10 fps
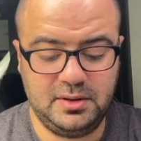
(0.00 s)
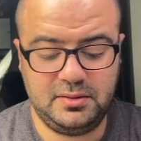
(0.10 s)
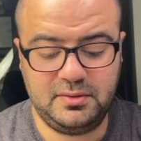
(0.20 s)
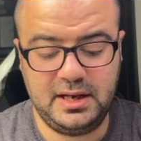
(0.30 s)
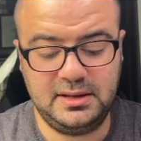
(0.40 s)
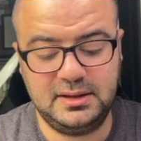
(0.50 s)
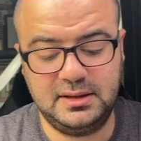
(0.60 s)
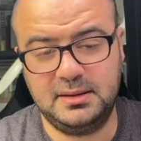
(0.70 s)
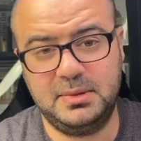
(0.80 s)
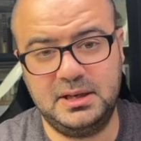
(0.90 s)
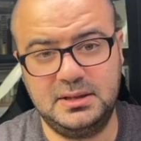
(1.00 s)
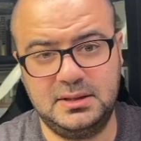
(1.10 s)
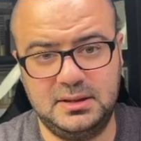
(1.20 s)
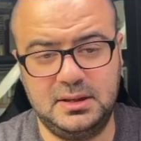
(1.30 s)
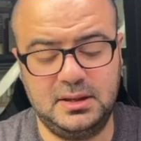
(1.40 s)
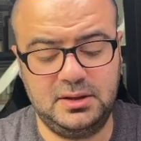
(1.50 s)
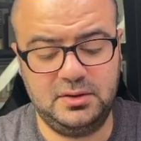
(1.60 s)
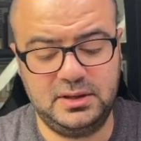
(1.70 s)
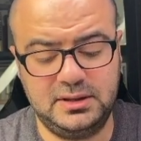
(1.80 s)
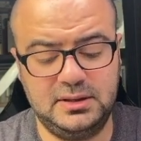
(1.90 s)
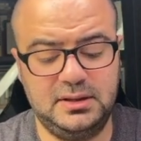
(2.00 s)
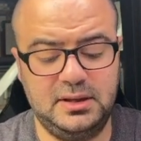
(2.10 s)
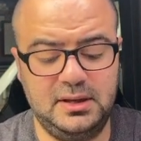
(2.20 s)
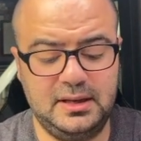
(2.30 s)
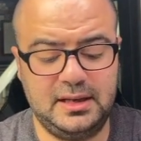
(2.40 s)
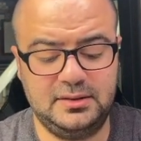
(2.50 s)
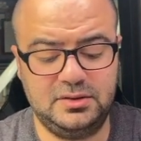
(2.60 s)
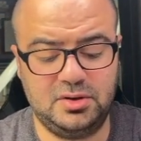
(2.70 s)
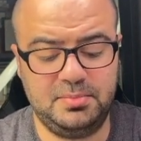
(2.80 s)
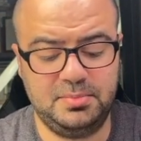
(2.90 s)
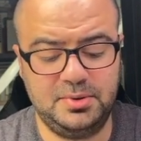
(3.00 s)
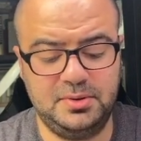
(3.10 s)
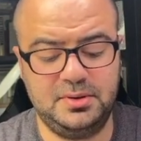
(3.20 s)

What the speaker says: creating the base unit in that top